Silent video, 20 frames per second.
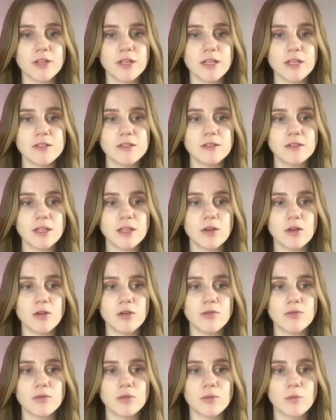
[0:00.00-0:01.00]
easily,
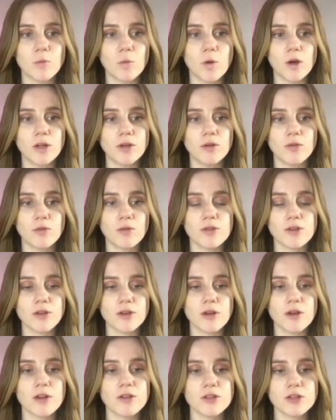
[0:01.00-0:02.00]
going from one or
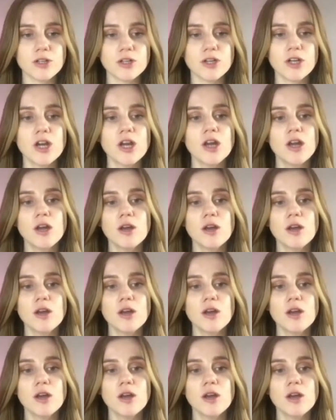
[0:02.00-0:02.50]
the other.